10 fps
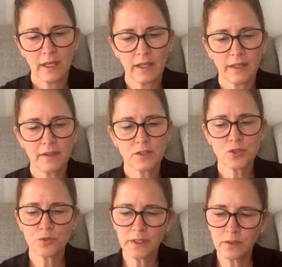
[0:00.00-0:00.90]
and the
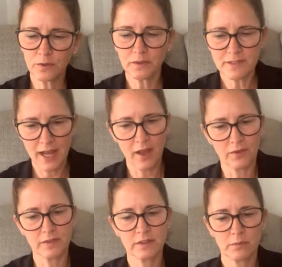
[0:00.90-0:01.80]
trickle
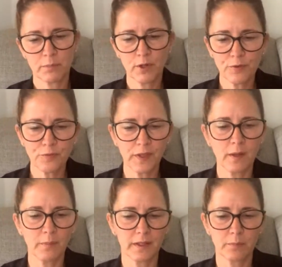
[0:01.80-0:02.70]
down per
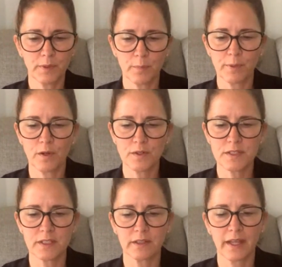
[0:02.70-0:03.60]
family and per
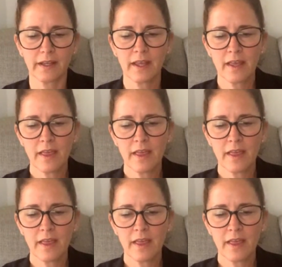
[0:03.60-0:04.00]
person like